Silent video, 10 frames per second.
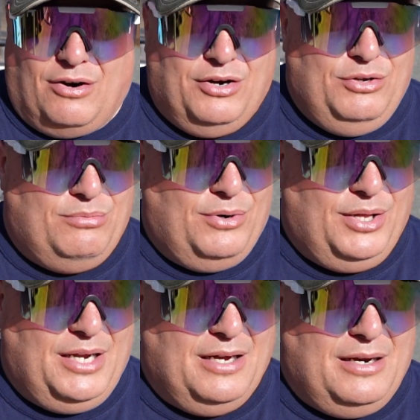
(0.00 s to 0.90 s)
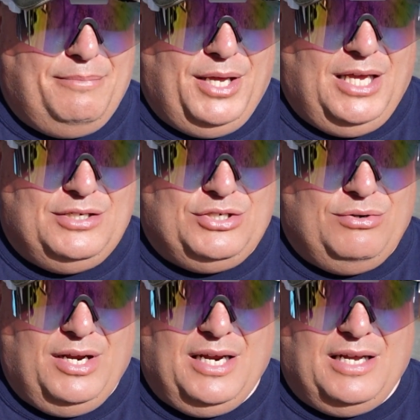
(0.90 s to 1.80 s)
Are you really going to be
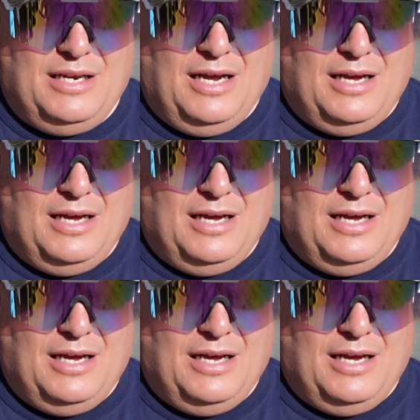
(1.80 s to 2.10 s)
shooting at